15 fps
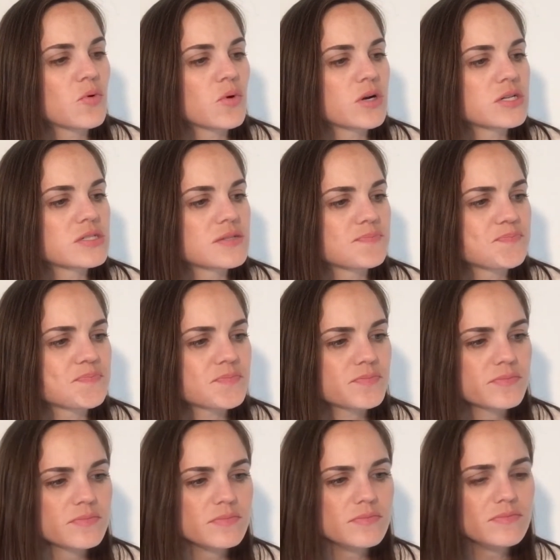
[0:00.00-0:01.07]
pores.
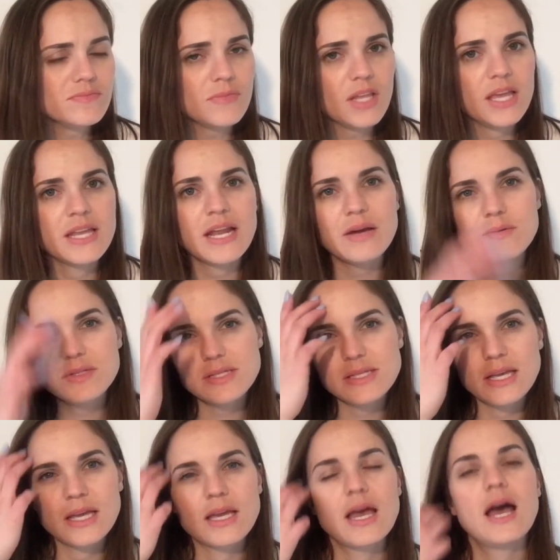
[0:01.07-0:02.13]
And I will
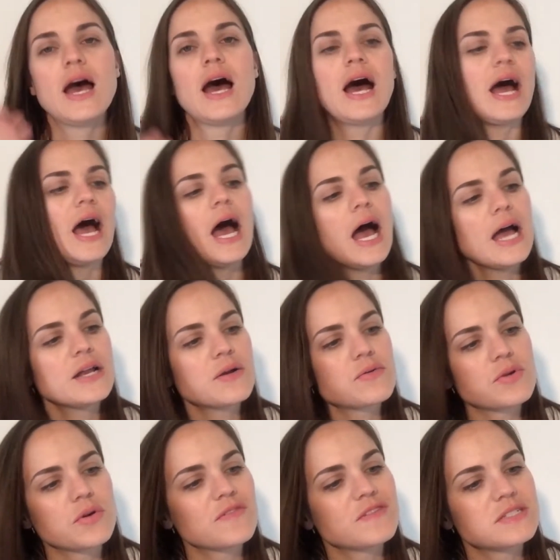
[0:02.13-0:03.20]
say, I don't
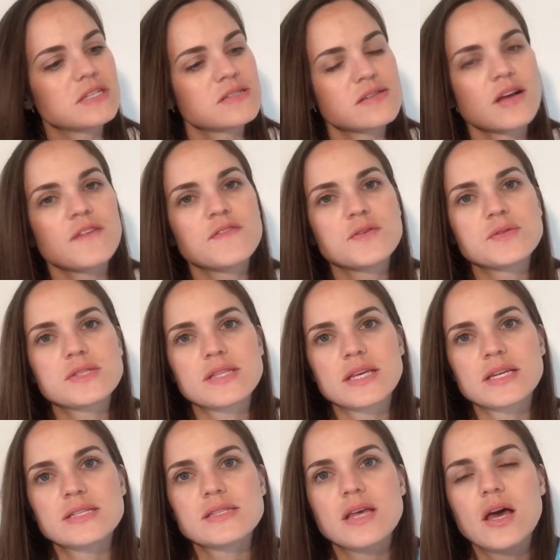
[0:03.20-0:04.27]
know if it does all of those
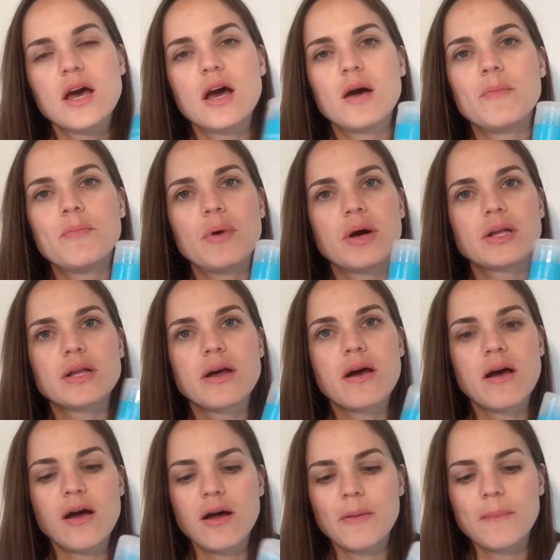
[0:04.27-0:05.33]
things, but
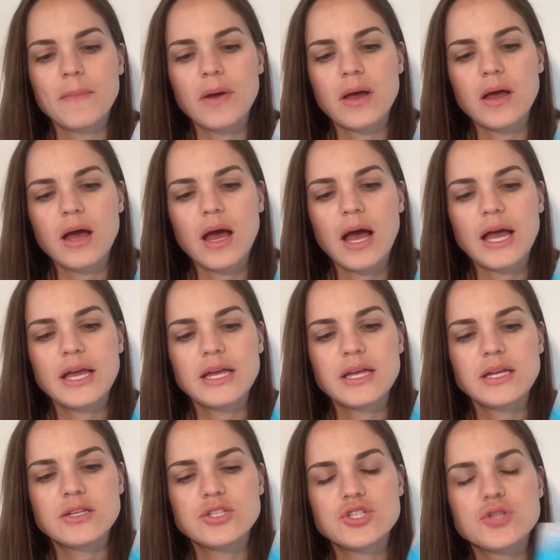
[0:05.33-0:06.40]

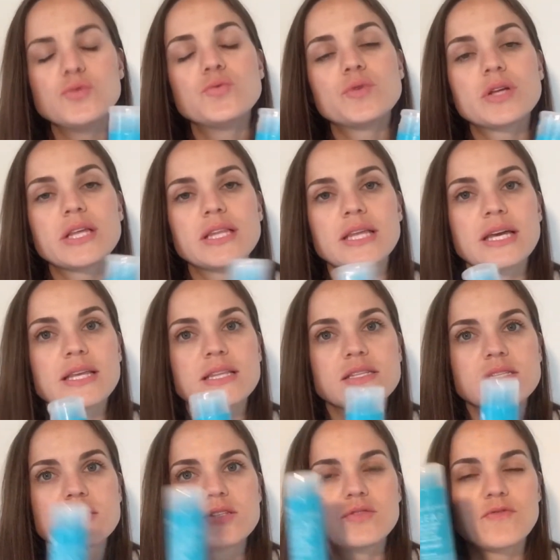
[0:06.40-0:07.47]
I do really like
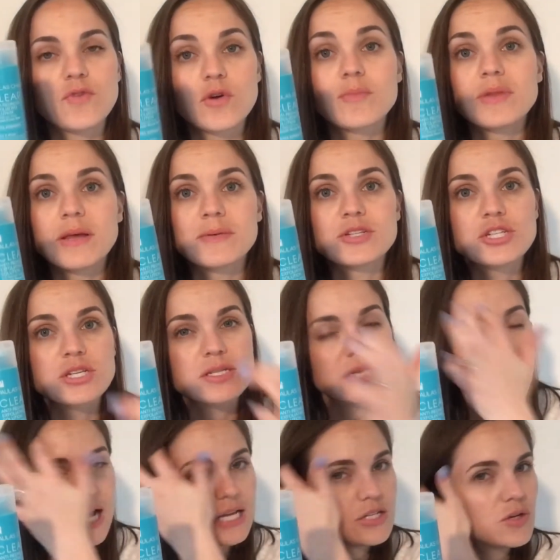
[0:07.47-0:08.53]
this for blemishes.
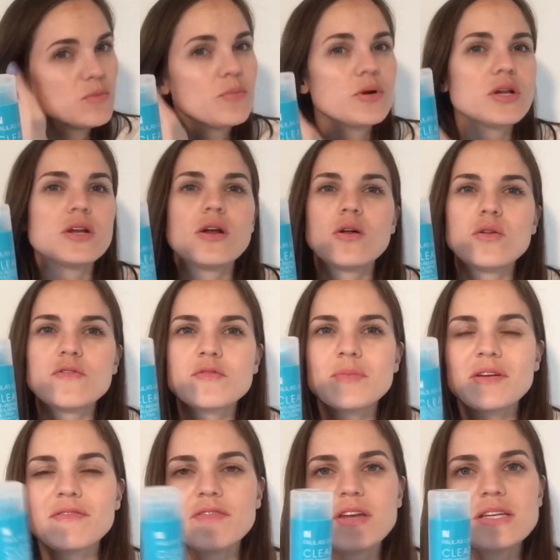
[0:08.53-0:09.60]
I don't put it all over
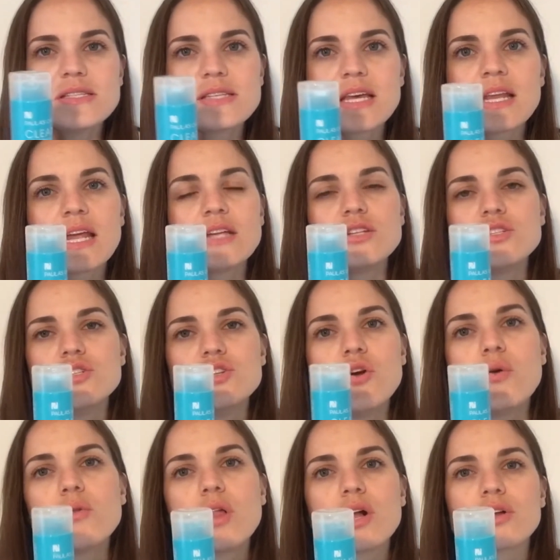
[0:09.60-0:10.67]
my face, and I no
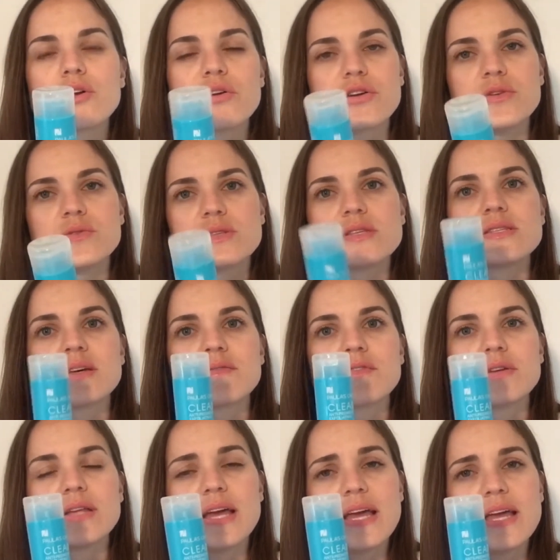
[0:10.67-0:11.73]
longer use this
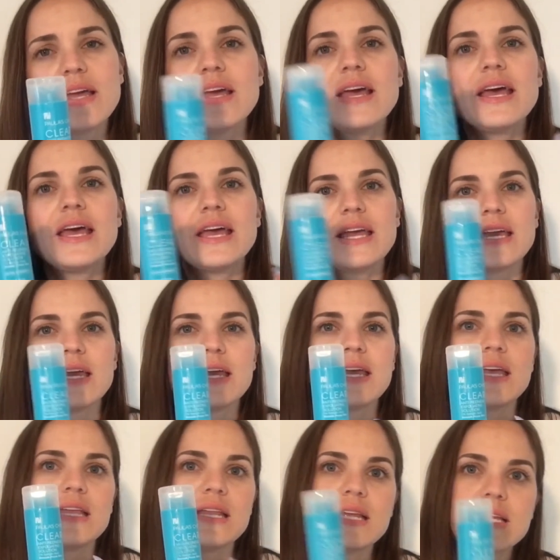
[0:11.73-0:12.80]
every day.
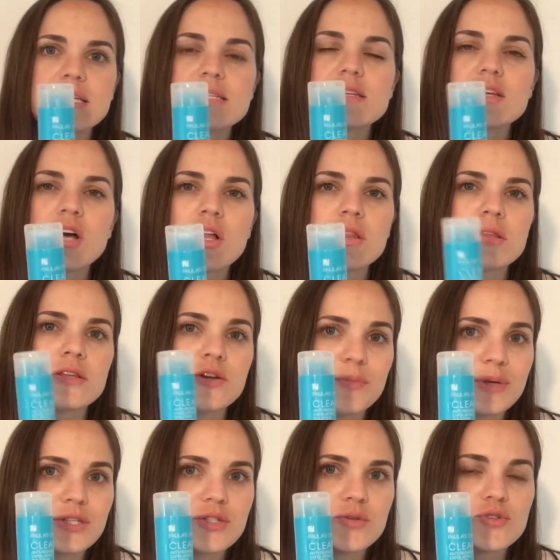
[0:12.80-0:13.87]
It is a little
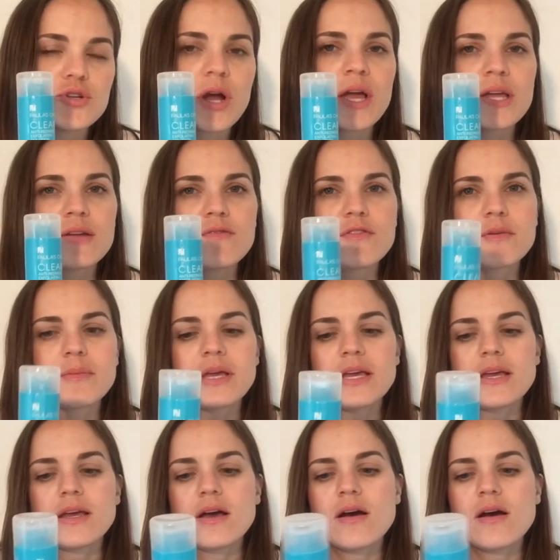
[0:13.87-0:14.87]
bit too drying for me.